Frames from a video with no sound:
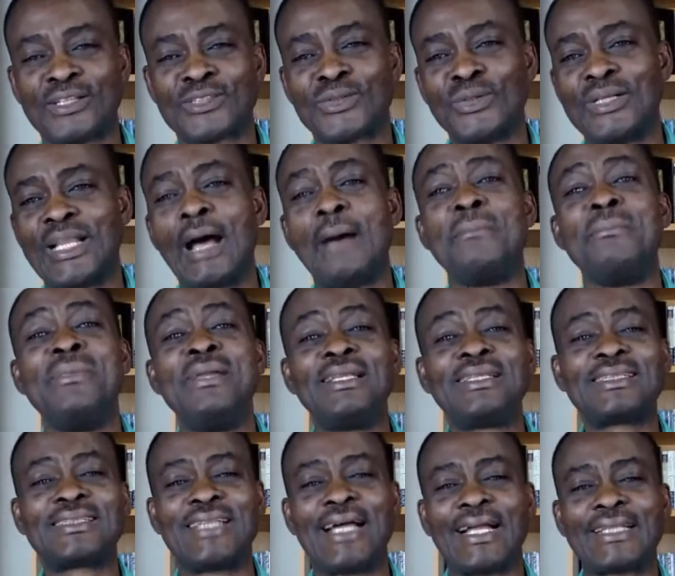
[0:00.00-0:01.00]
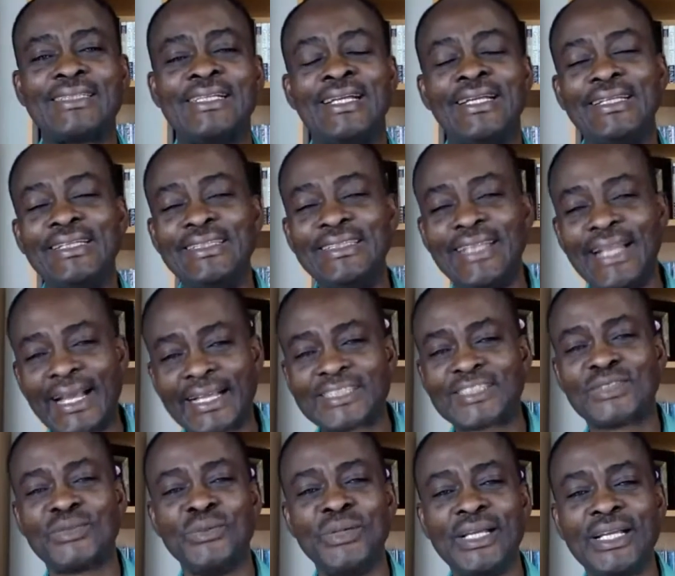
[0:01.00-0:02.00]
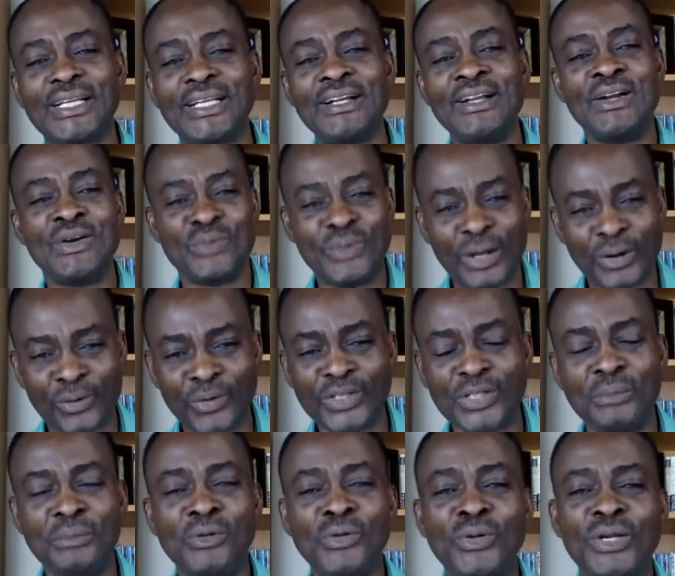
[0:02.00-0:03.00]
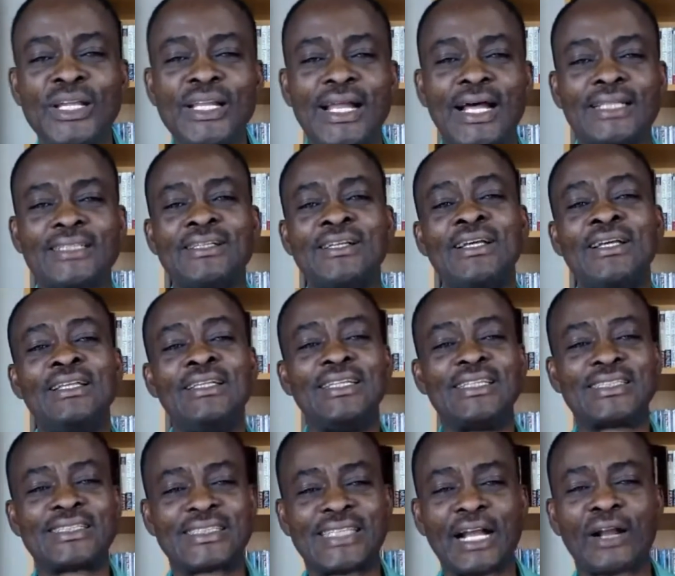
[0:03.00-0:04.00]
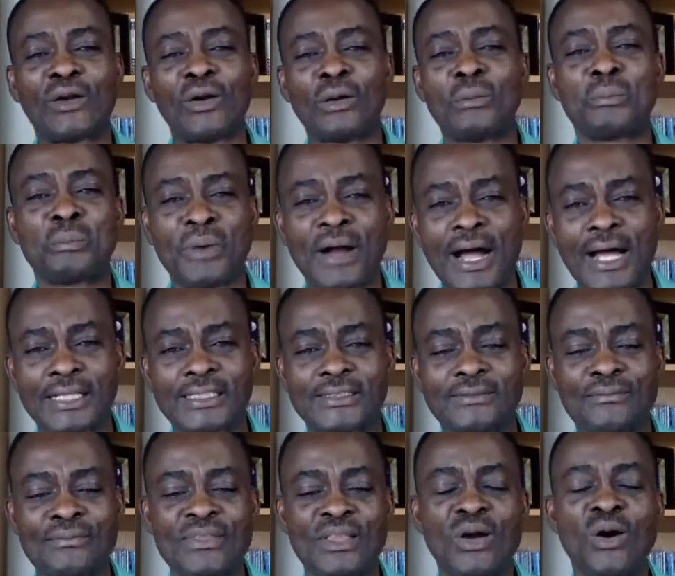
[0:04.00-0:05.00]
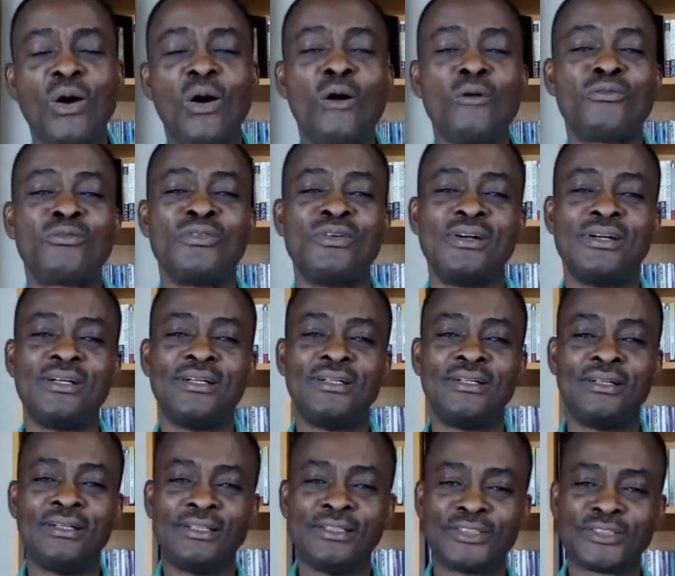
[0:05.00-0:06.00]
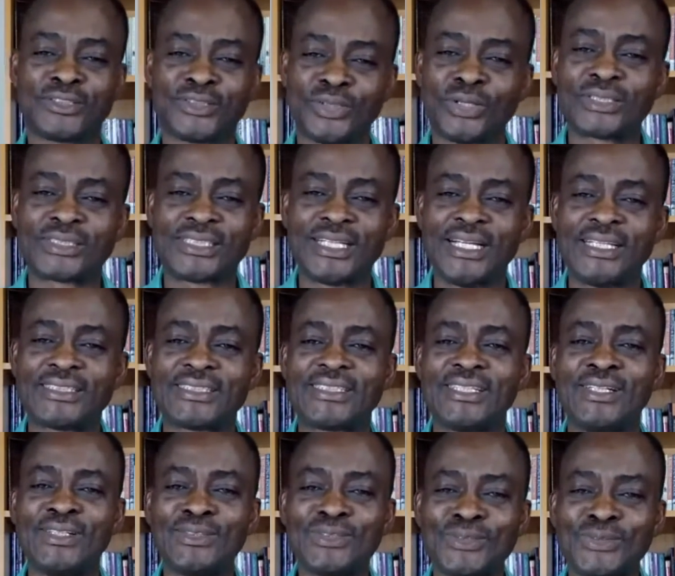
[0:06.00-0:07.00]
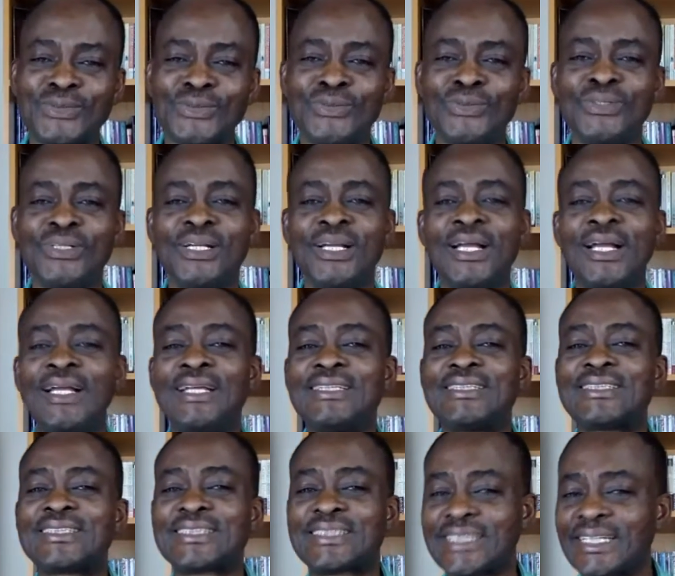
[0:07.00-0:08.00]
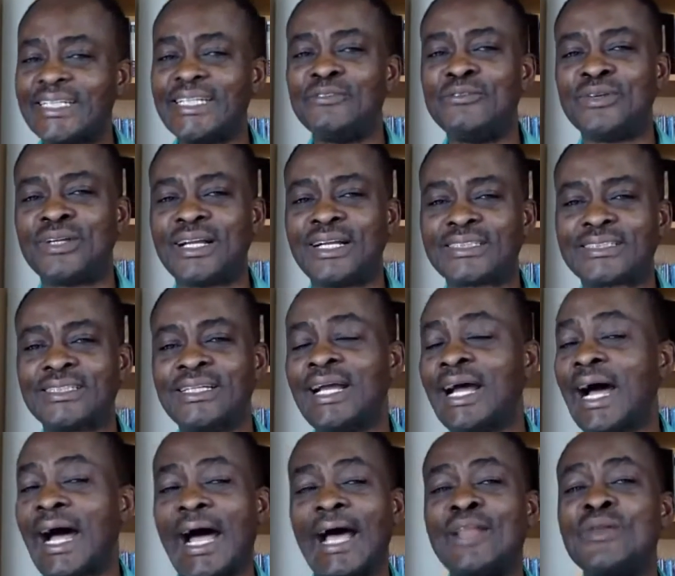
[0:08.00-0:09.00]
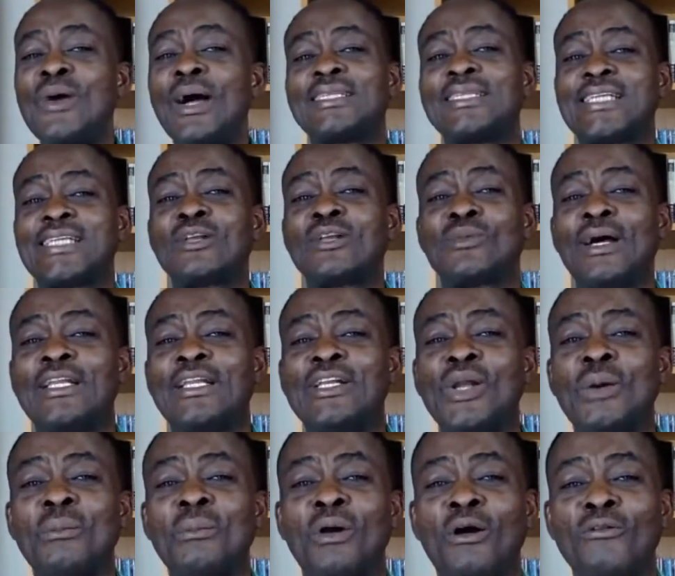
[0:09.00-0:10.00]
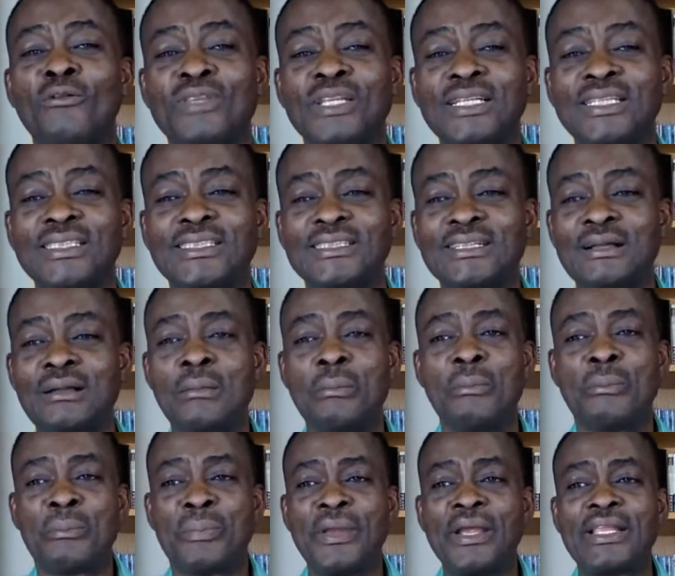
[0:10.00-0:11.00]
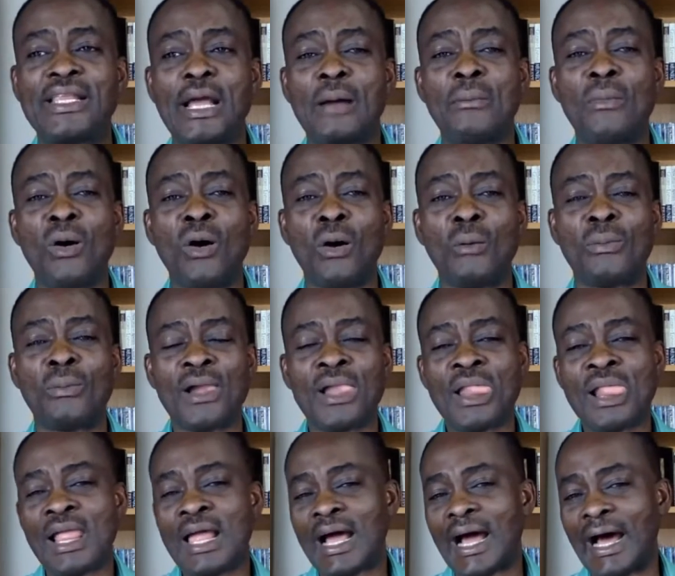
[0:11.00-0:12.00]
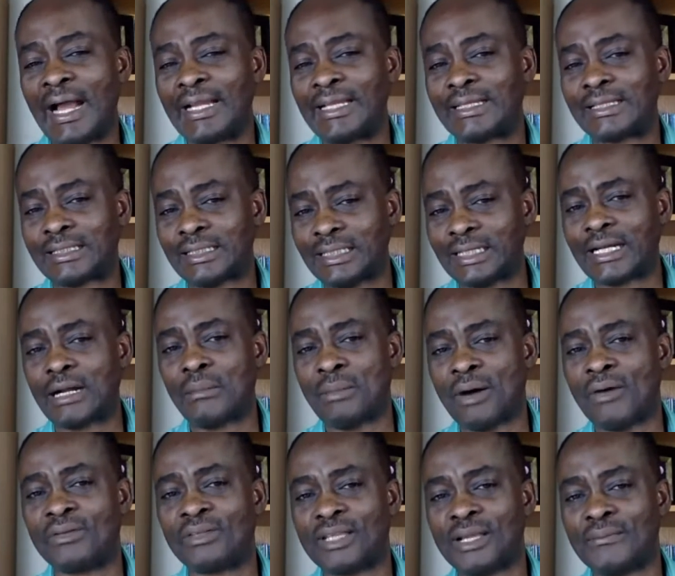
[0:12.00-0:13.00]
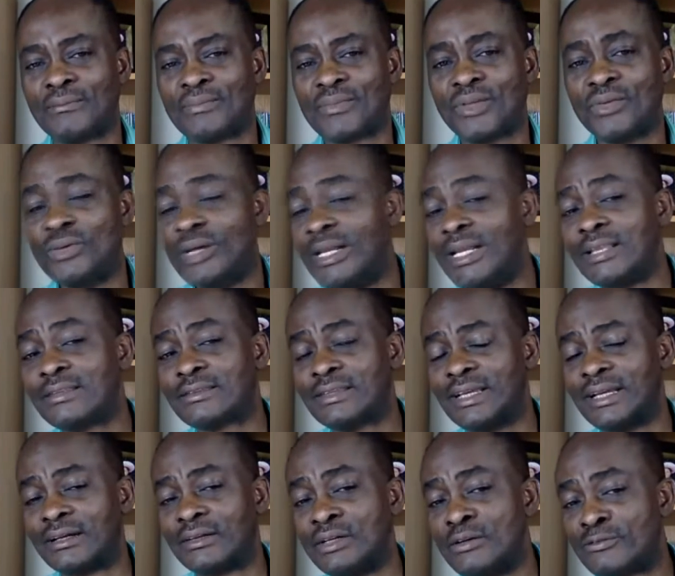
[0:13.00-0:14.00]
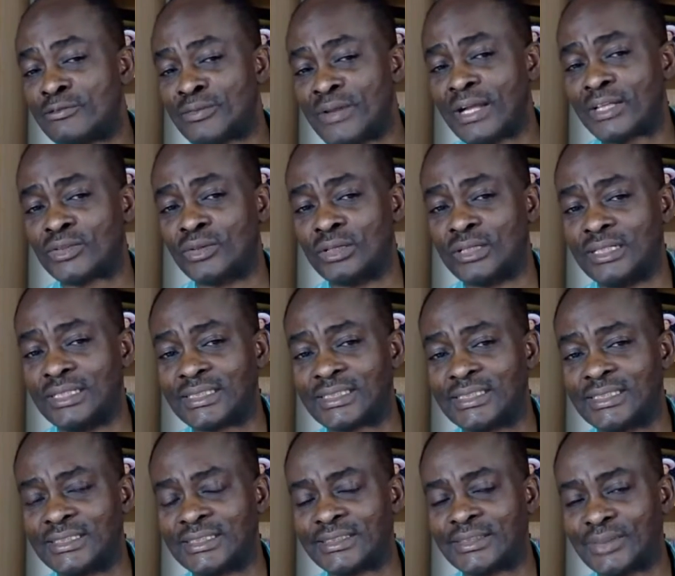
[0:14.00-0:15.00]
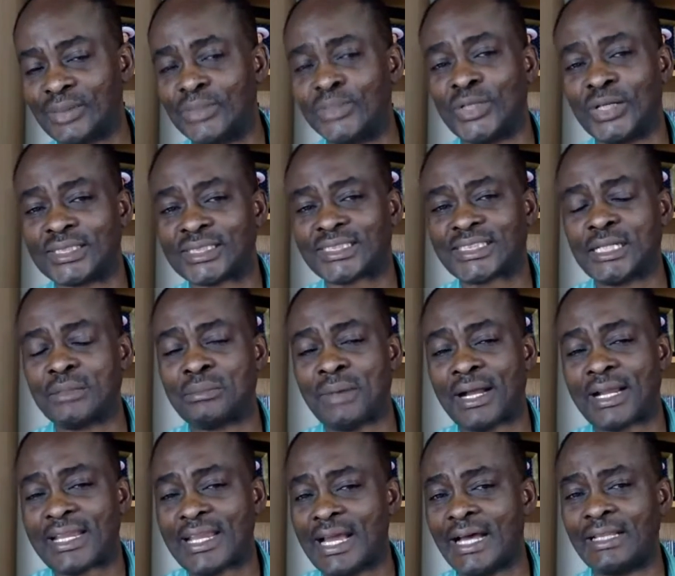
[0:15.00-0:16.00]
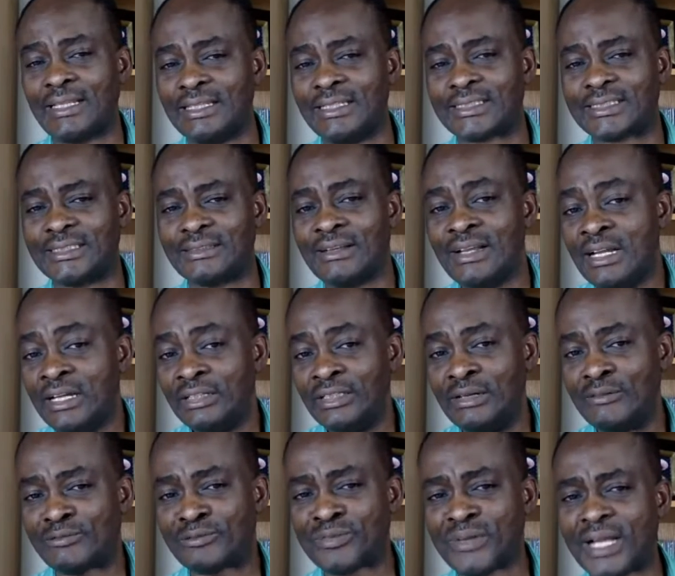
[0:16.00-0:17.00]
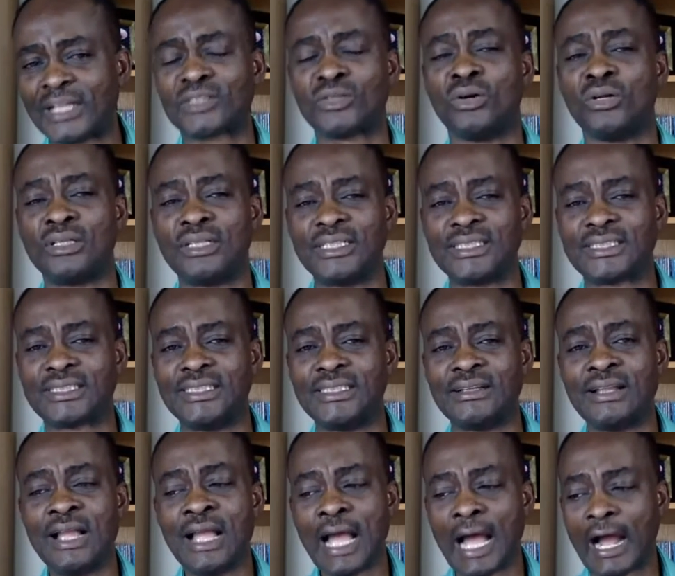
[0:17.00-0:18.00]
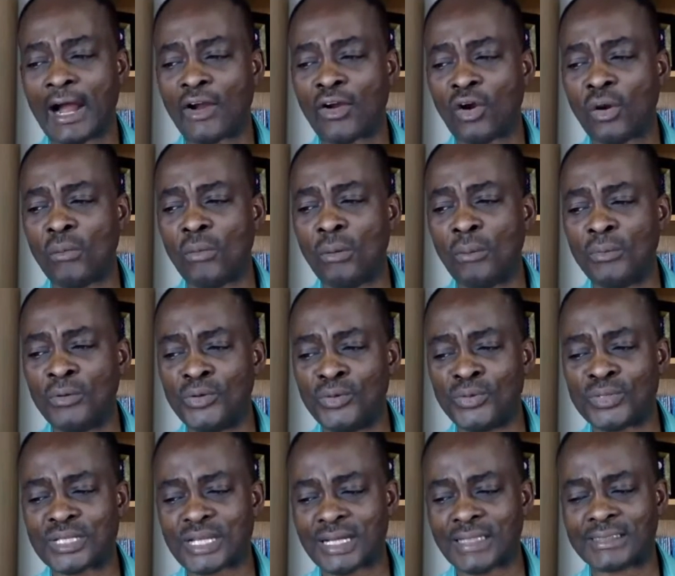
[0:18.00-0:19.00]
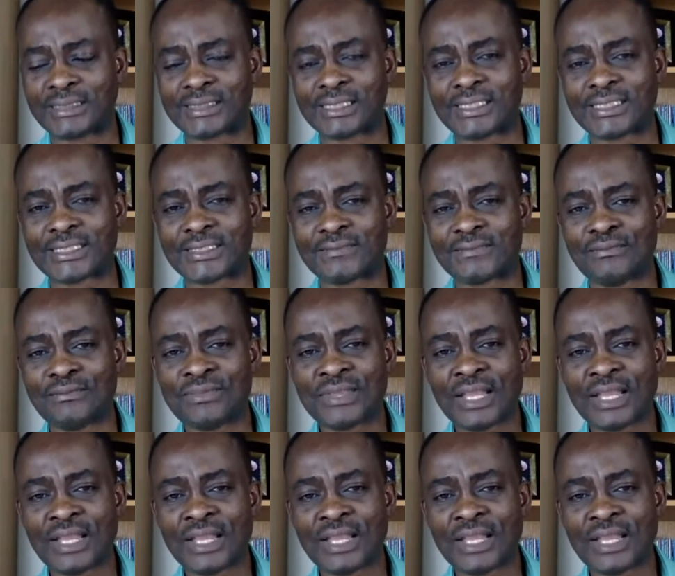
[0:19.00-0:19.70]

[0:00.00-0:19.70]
So that means that next week, we're going to be looking at the second part of success to significance. I know I said quite a number of things. Pick them up and think about them. Really think, reflect on these things. Don't just sit back here and listen. Reflect on these things and come up with those answers.